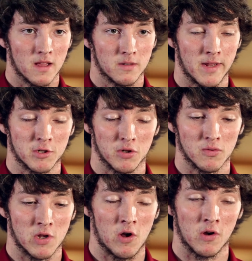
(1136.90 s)
to make sure it
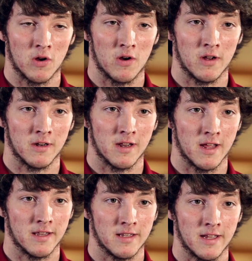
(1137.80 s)
was all gone,
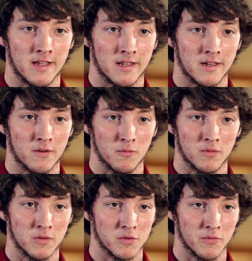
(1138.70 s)
and then
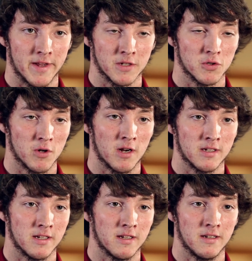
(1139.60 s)
it was
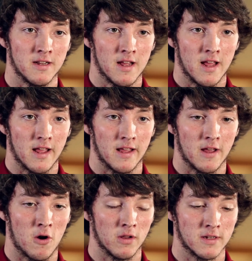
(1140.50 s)
reconstructed,
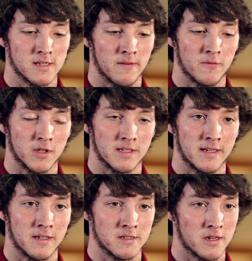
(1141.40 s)
all except for the tendons.